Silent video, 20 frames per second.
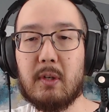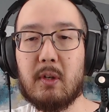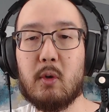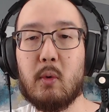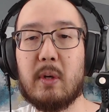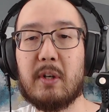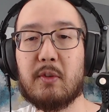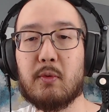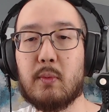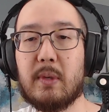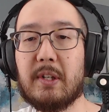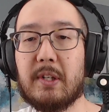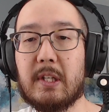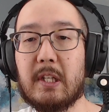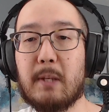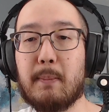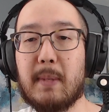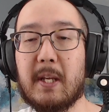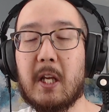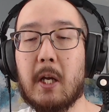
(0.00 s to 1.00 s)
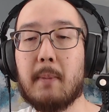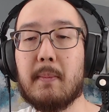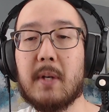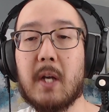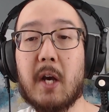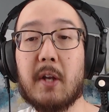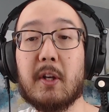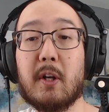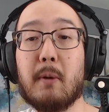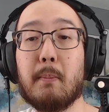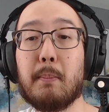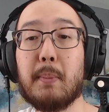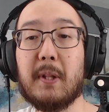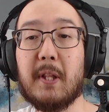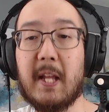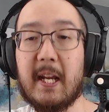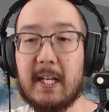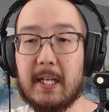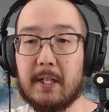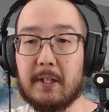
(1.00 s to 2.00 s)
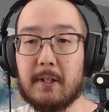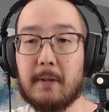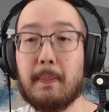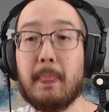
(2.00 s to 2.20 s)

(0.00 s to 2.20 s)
who has recently become non-compliant